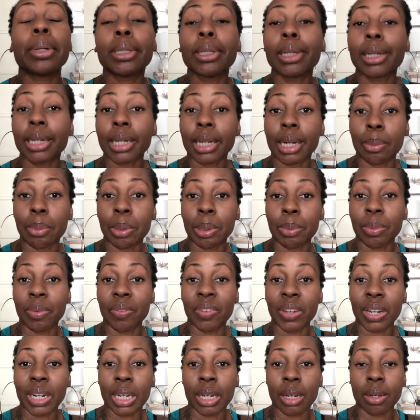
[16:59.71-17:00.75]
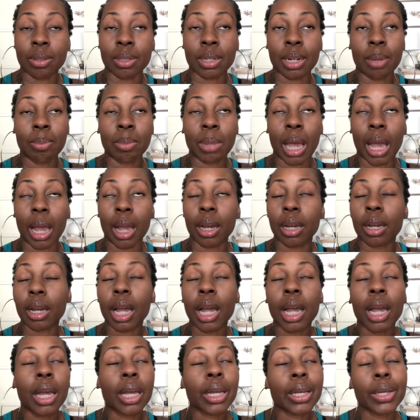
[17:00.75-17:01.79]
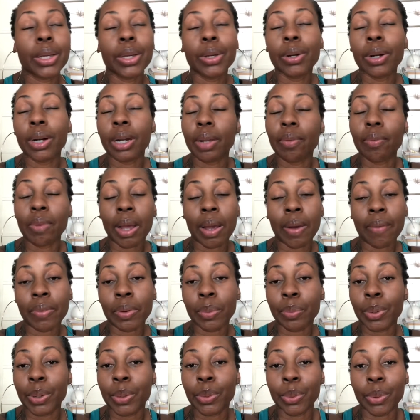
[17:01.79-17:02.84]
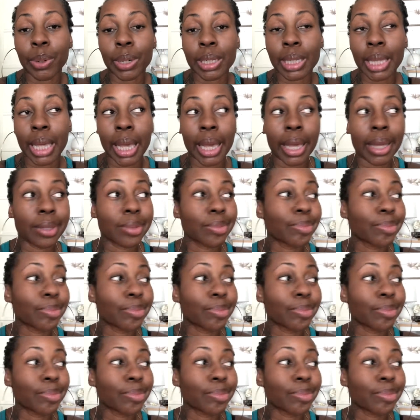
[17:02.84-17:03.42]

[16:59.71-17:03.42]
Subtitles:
looking at people's videos and I'm like, you didn't even have to record that.